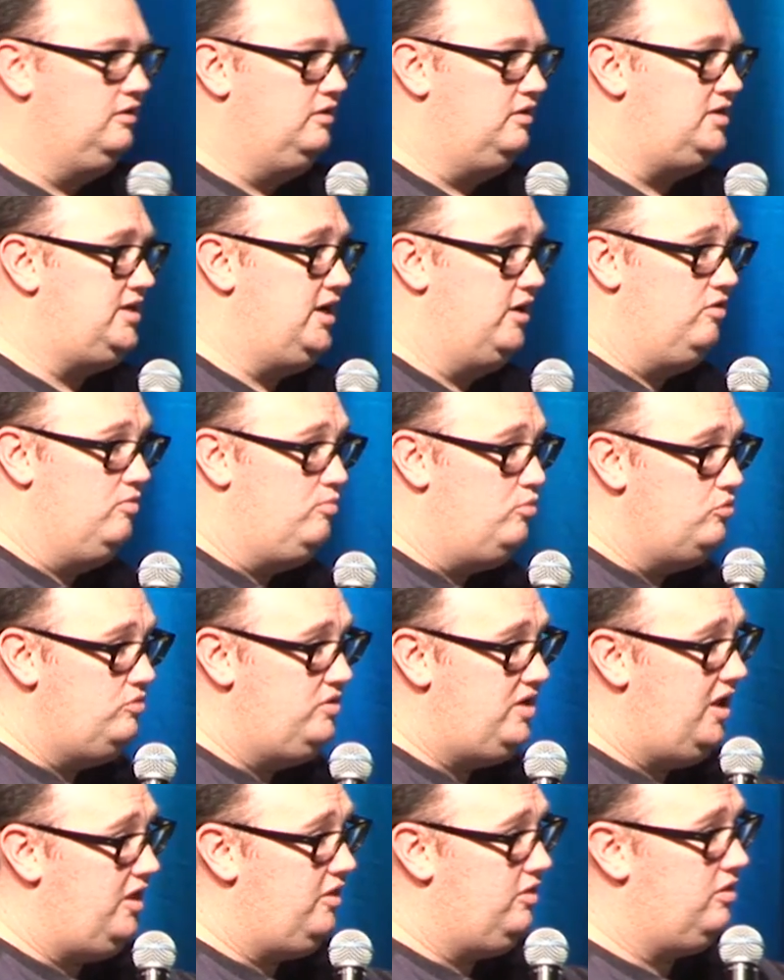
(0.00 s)
a terrible
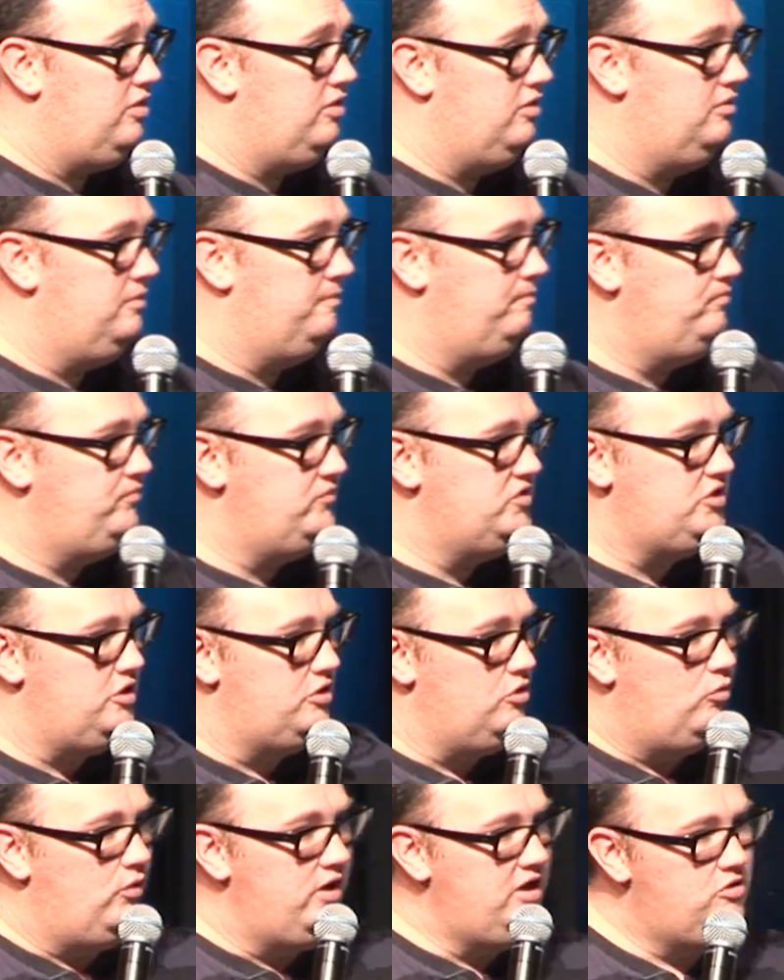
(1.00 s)
death so
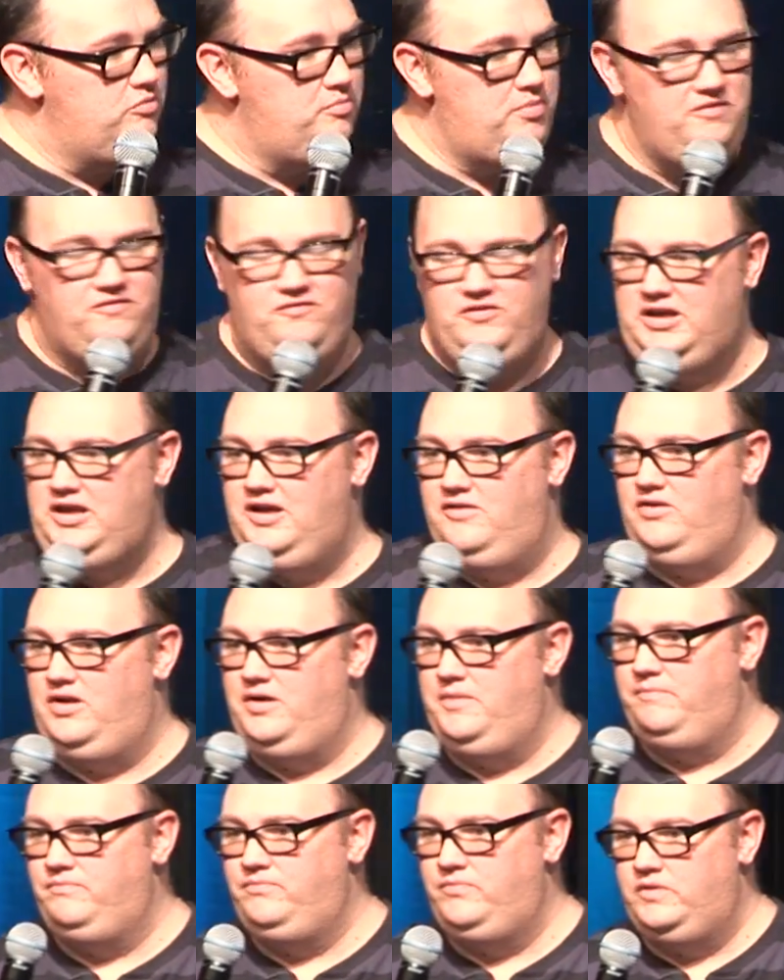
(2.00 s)
that we could be
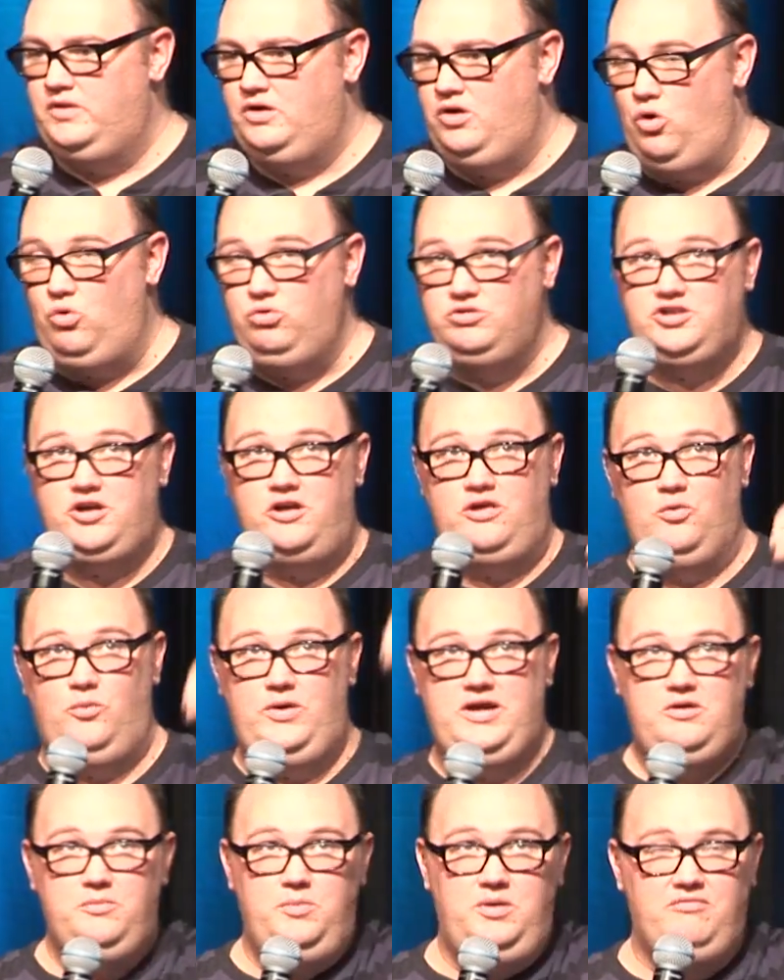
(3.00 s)
forgiven, also that
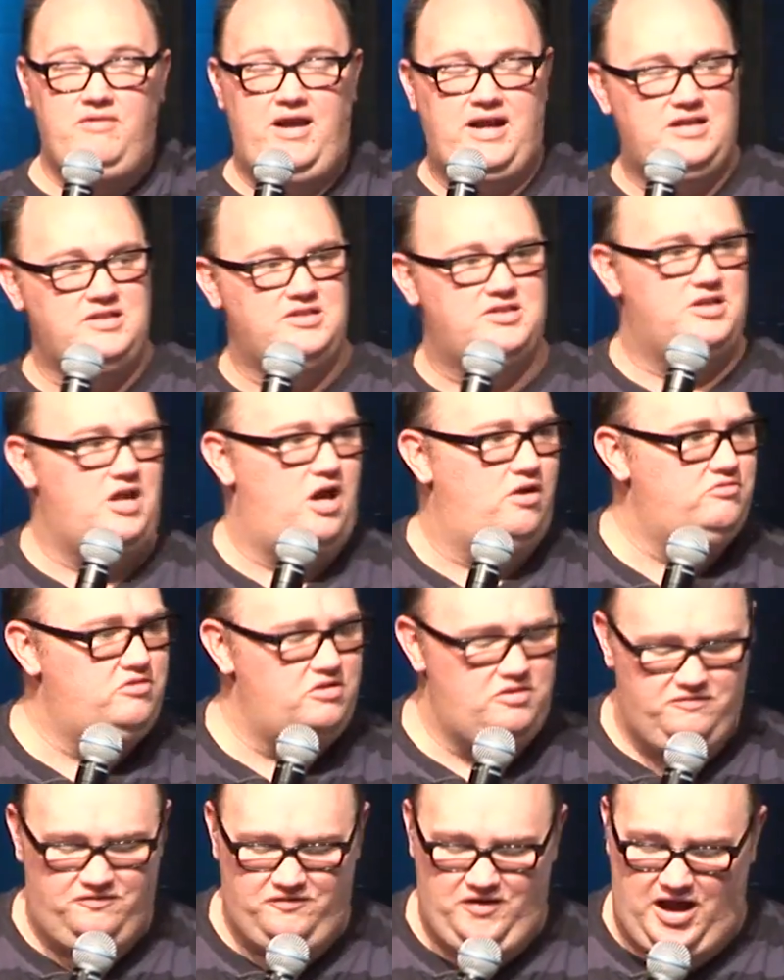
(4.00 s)
we could be reconciled to
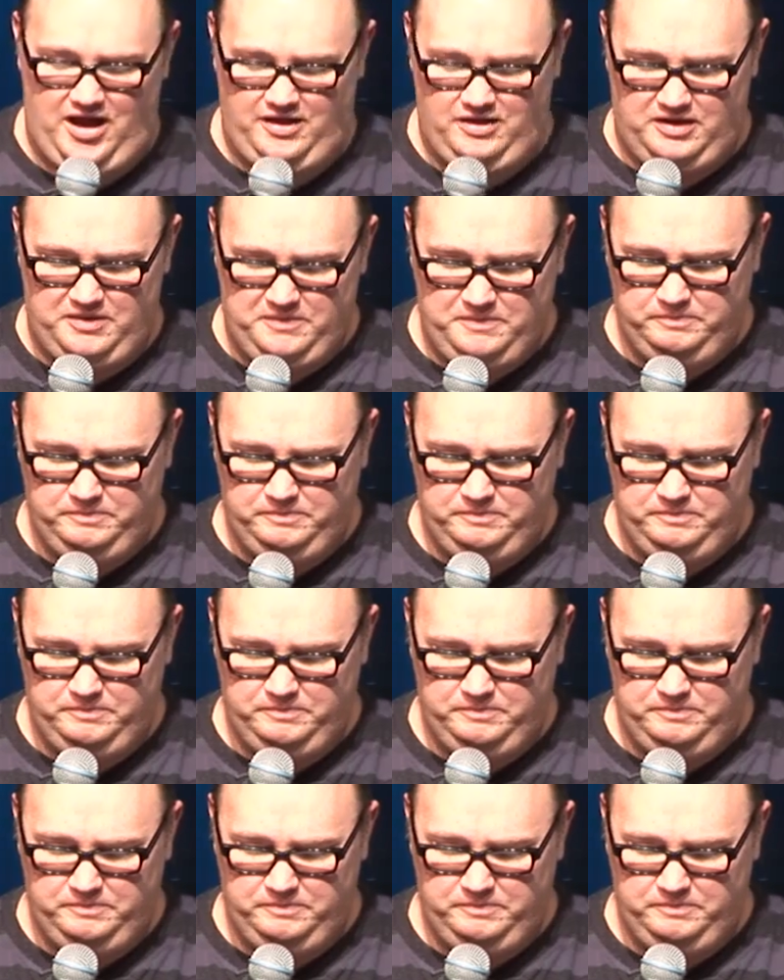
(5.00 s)
the Father.